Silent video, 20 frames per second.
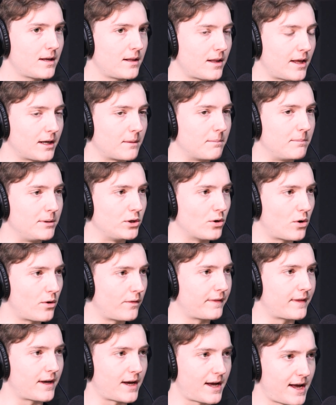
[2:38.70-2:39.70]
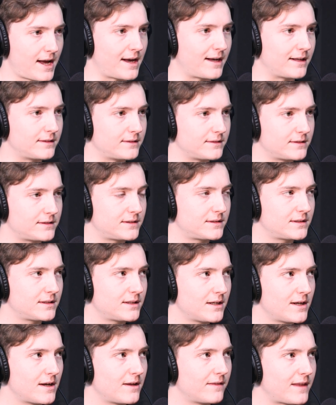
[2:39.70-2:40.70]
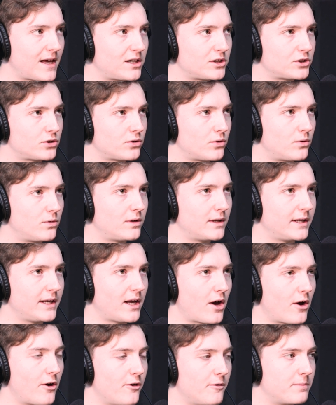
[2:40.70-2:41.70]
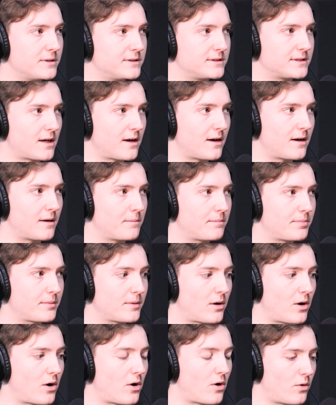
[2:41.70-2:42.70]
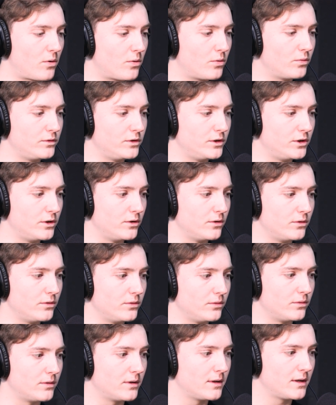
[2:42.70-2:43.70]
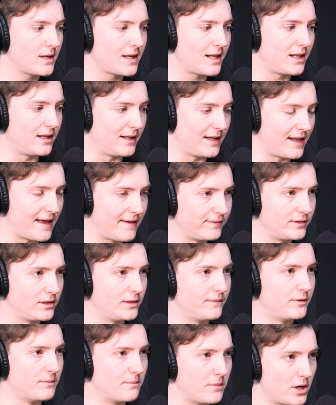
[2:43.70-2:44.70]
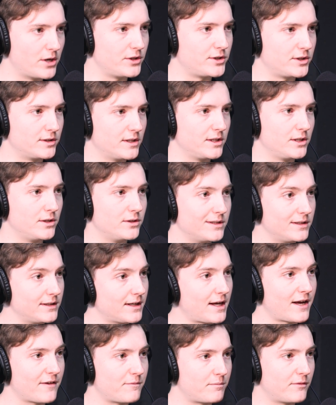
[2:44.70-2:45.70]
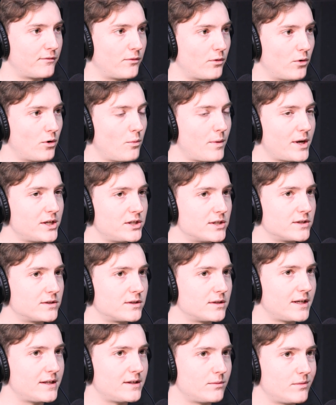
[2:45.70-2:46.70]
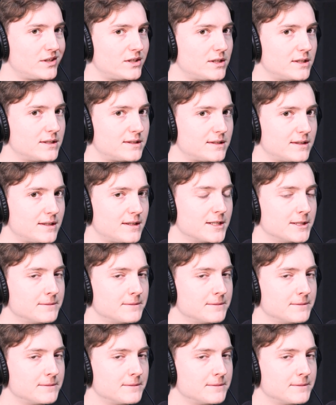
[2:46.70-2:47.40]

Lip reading: like beyond the hands, that surely opens up a whole new level of immersion that you didn't have before, which is